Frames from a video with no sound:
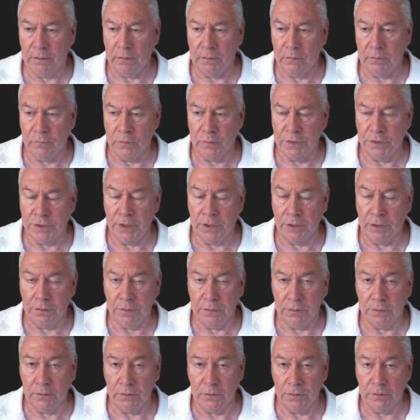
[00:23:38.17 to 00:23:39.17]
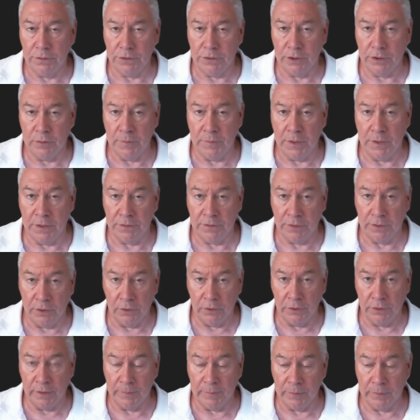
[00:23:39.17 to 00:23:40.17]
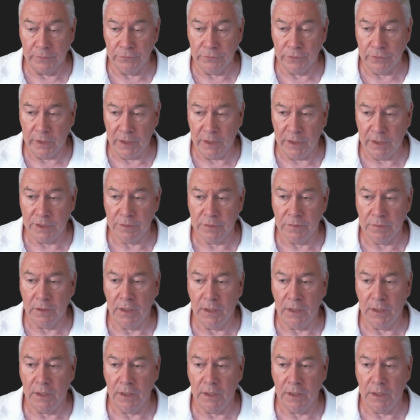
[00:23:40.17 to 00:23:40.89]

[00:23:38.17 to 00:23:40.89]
result showed me the total number of trades.